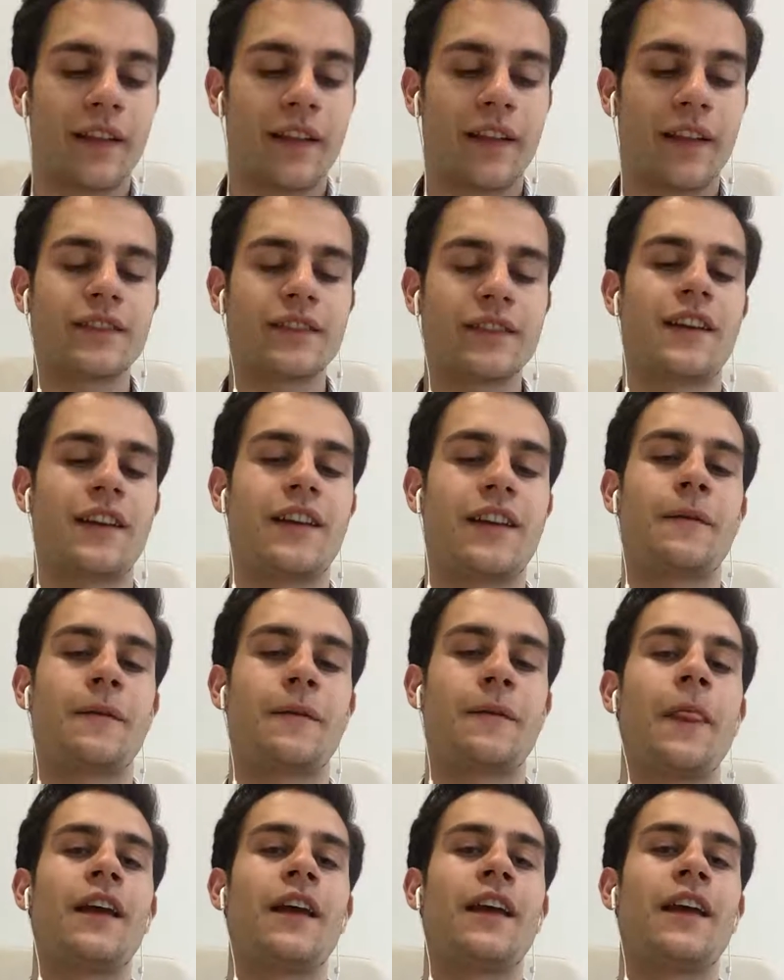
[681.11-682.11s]
And
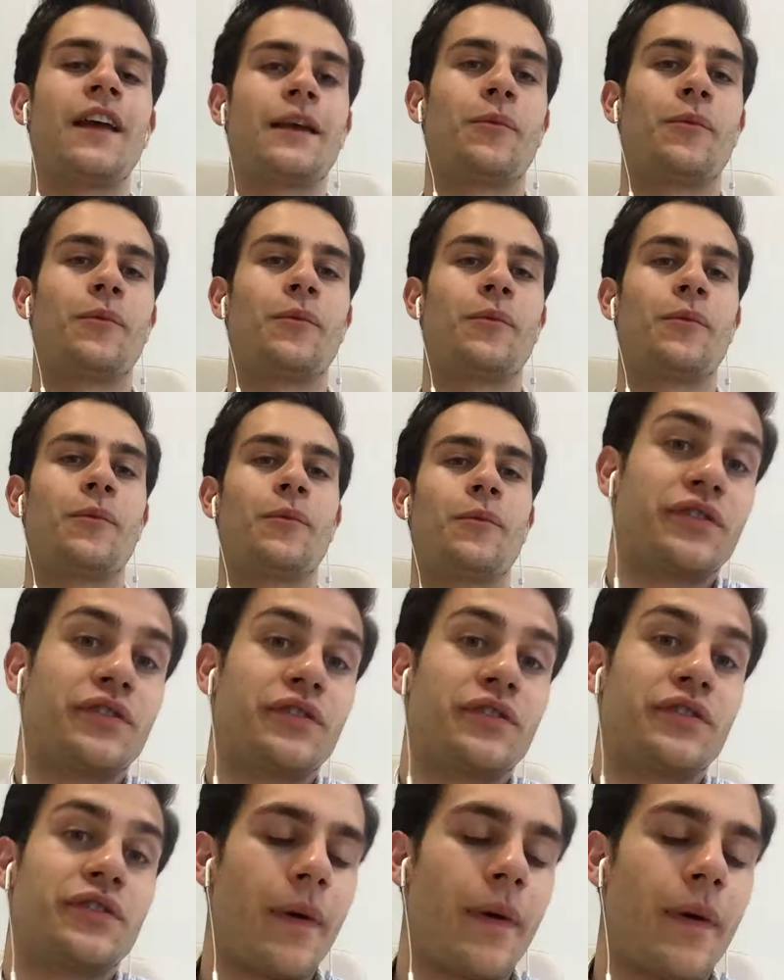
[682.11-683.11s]
he was a
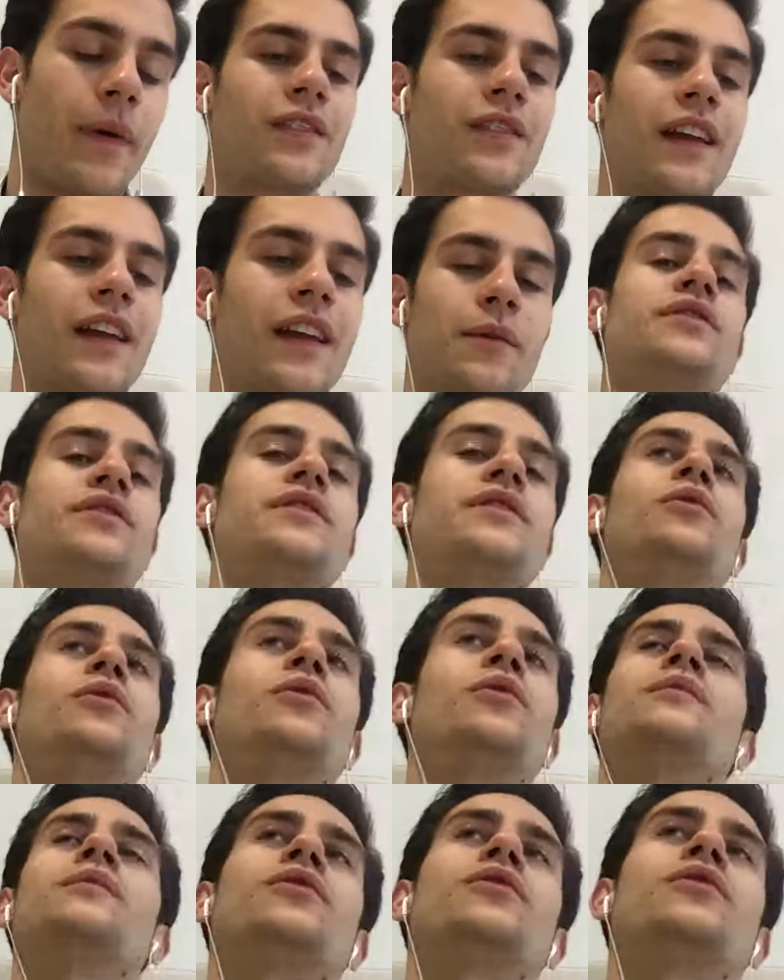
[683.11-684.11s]
dropout, and he was a
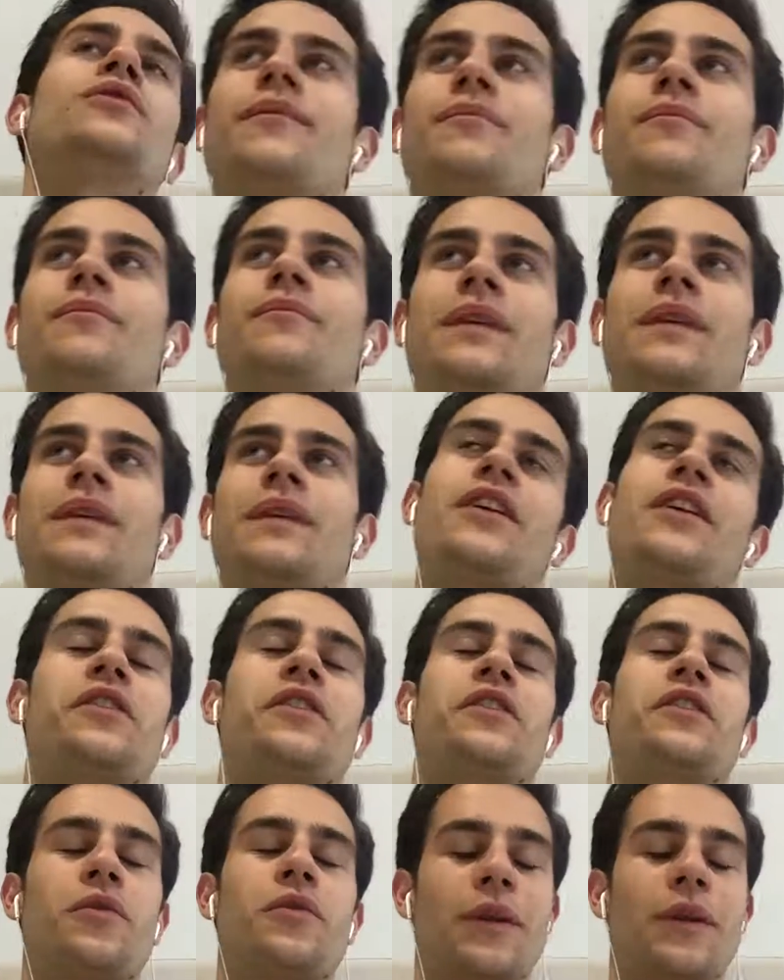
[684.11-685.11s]
multi-millionaire. I don't know what he
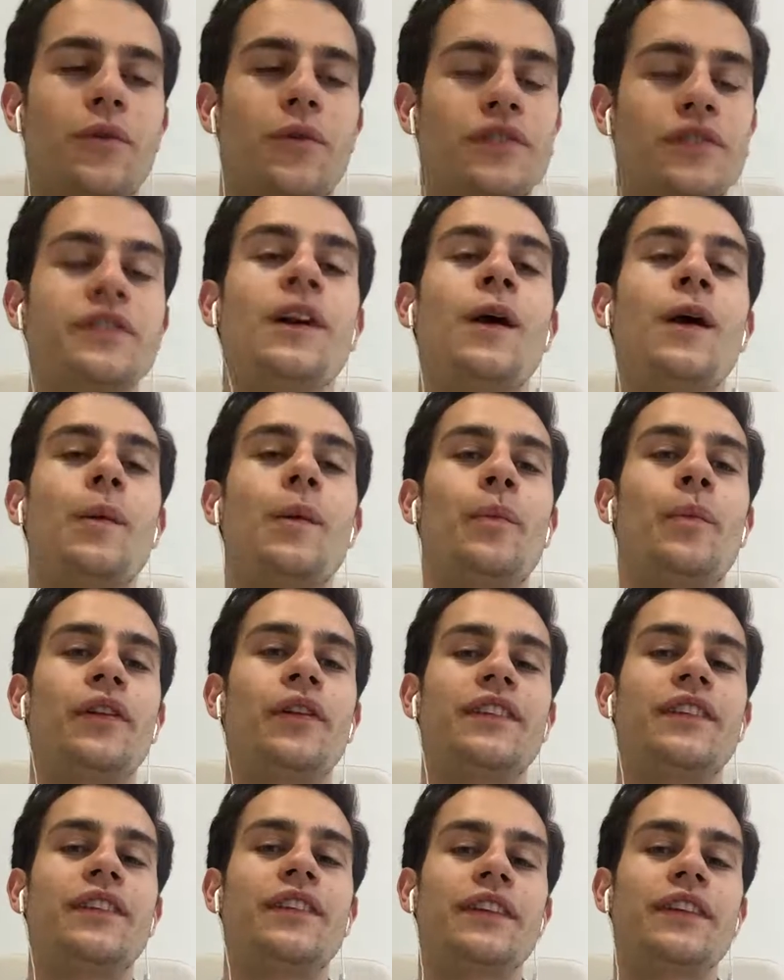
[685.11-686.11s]
was, but
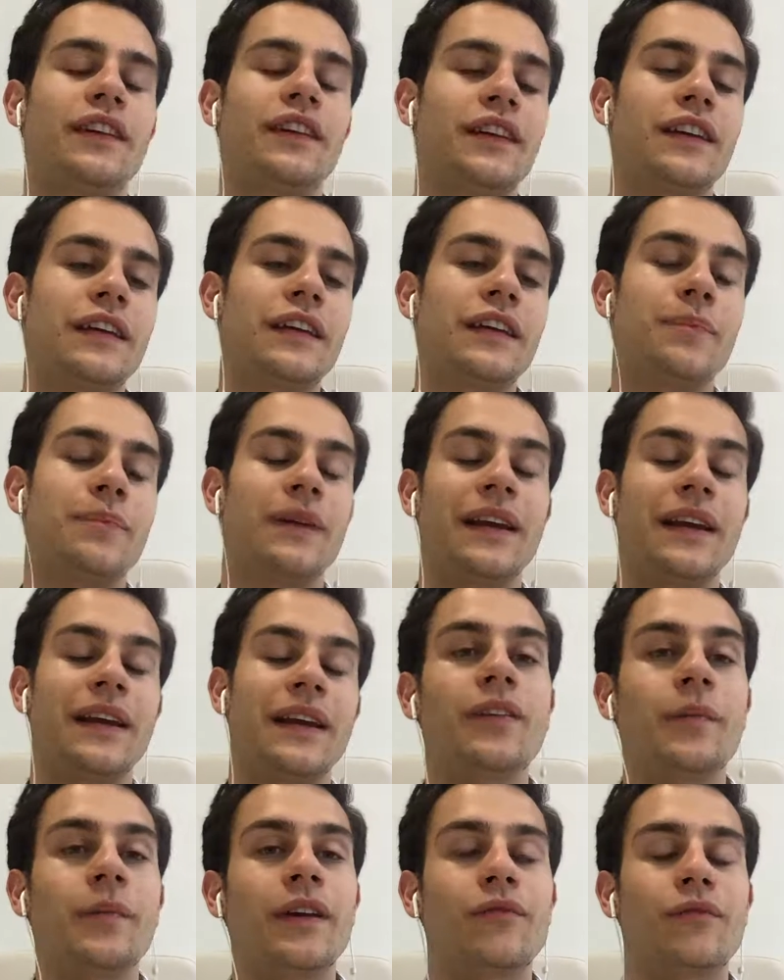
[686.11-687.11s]
he believed in me,
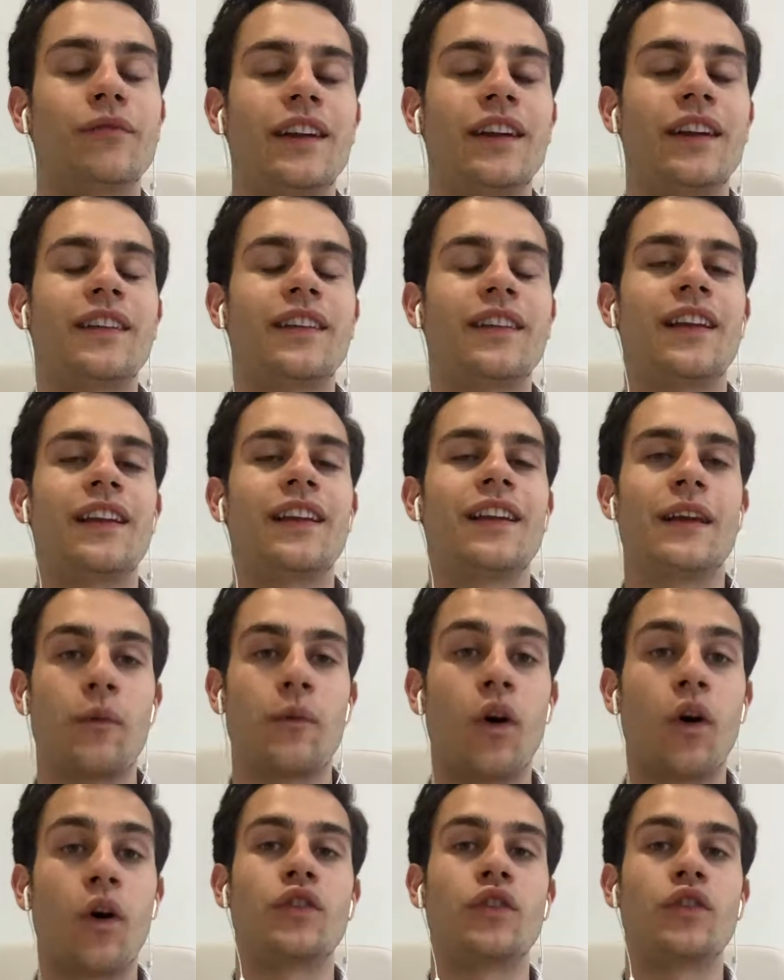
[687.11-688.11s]
right? And he wanted
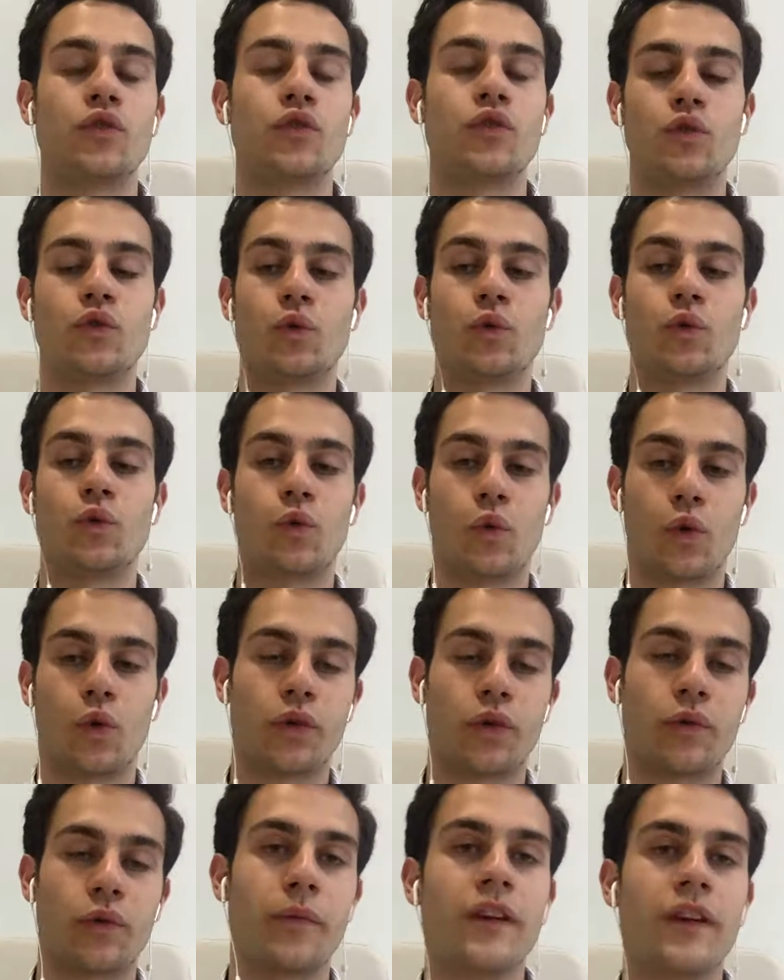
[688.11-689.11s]
to work with me.